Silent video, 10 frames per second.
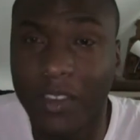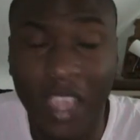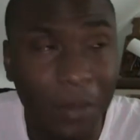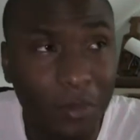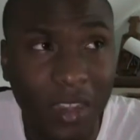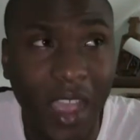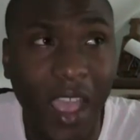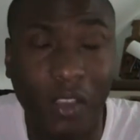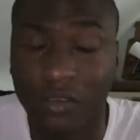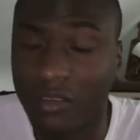Keep them in the
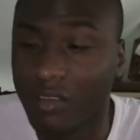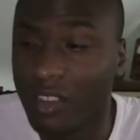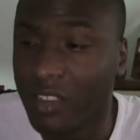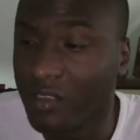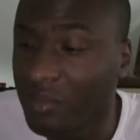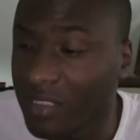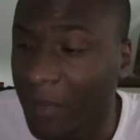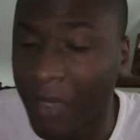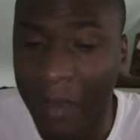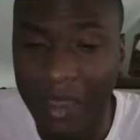house. Do
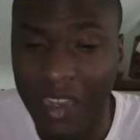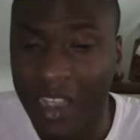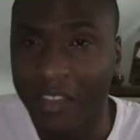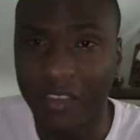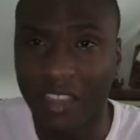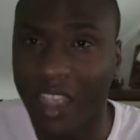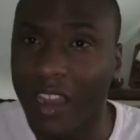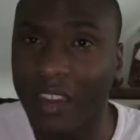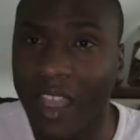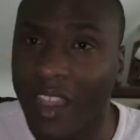something. I mean, there's the
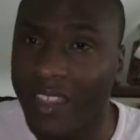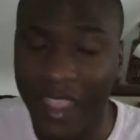internet.